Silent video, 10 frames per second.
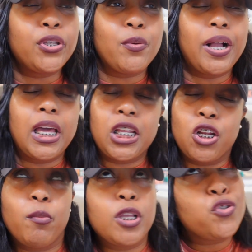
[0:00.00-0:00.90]
so I gotta get
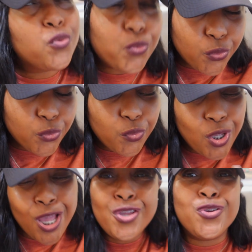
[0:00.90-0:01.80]
on my Zoom.
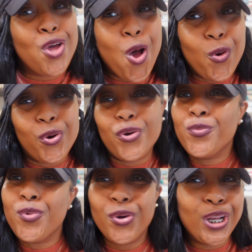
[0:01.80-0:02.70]
You know, every
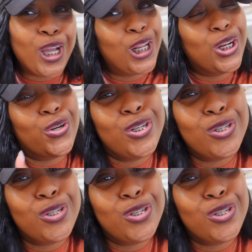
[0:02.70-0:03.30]
morning gotta get on